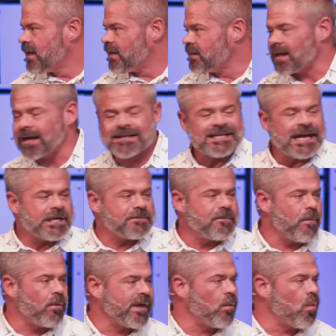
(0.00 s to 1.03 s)
A lot of times
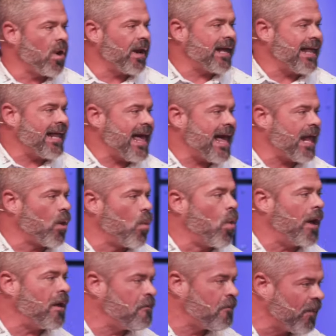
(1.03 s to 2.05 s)
people can want to get out of
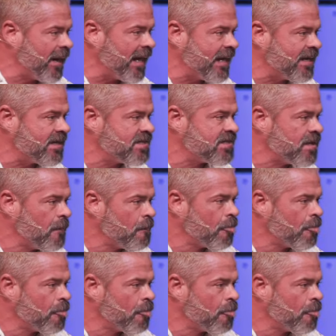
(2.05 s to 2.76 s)
one place